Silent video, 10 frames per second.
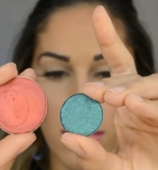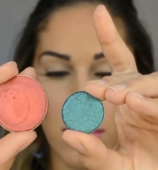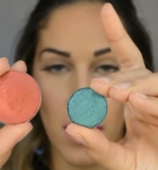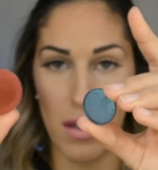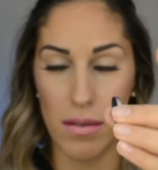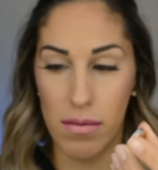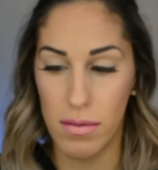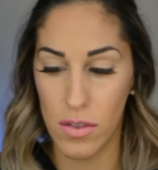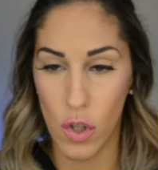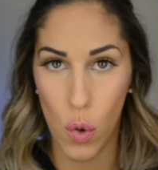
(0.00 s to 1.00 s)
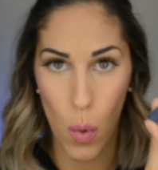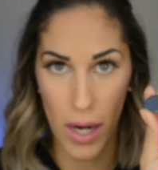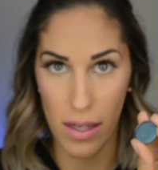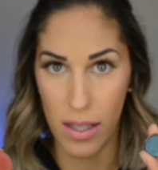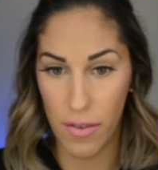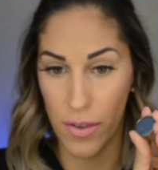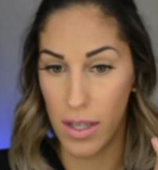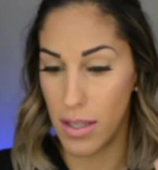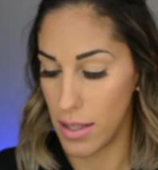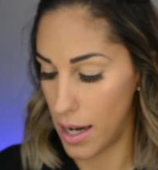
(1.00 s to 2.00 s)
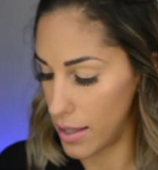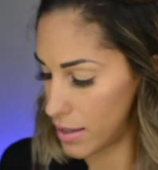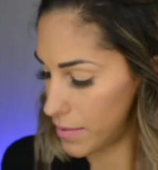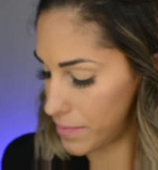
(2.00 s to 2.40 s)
they're quite different in size.